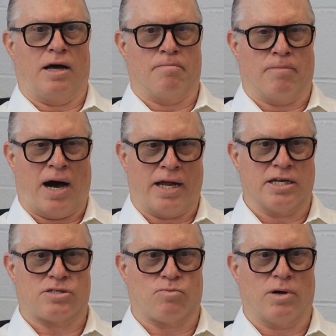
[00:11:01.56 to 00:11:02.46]

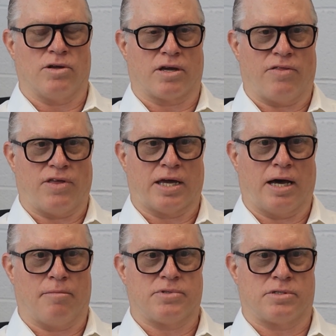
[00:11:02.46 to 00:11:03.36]
minus what you can think
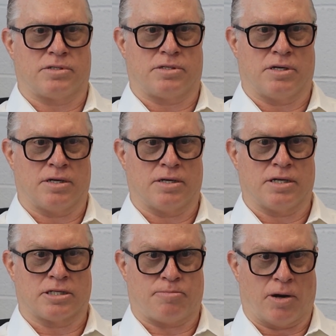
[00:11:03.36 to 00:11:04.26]
up
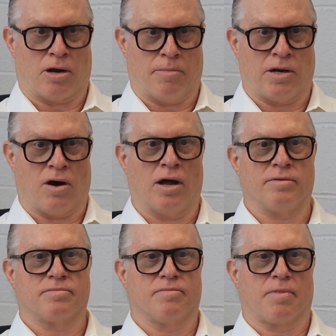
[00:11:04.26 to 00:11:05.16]
to experiment
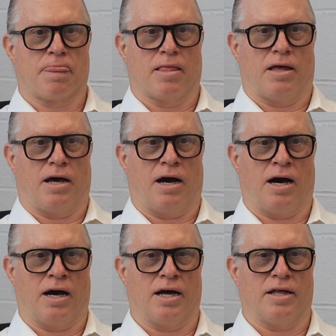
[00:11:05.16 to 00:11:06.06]

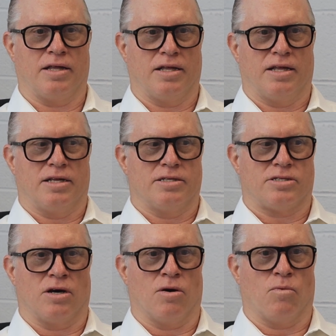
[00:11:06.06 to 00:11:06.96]
on.
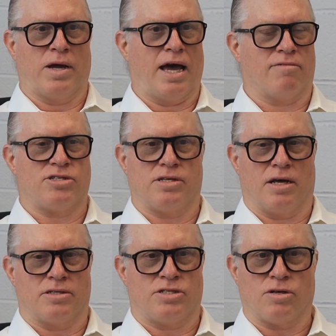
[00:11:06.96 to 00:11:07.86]
So we have
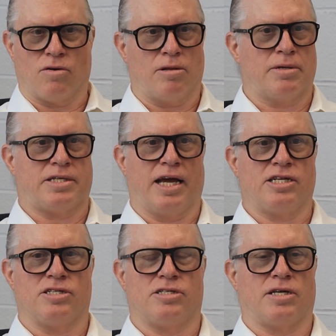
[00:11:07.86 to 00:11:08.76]
zero
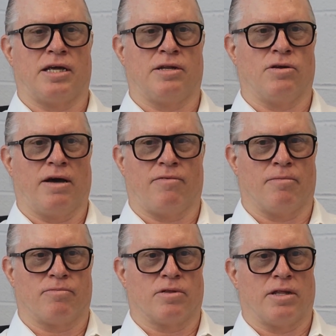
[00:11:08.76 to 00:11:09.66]
limitations, and you have
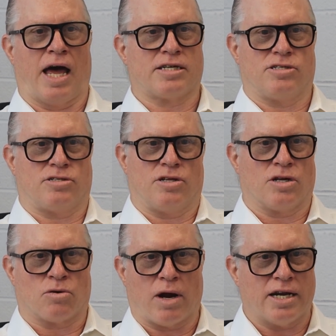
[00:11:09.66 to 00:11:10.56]
the access to
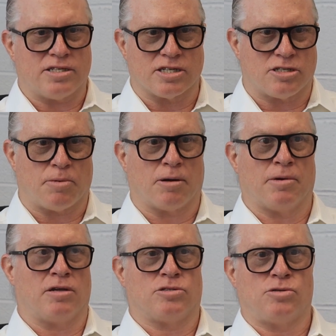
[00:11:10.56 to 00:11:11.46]
the greatest
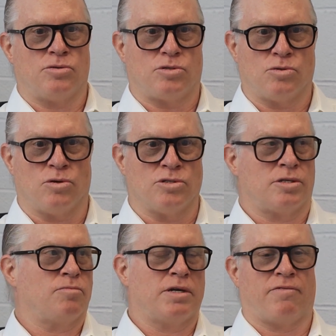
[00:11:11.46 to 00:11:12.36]
experimental tools
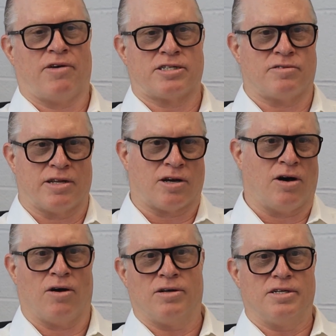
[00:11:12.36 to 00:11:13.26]
that we affectionately
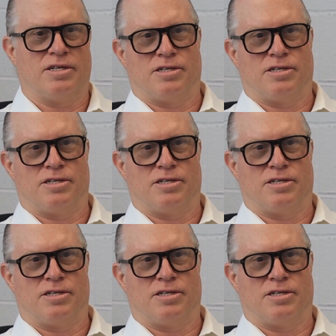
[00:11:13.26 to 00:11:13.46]
call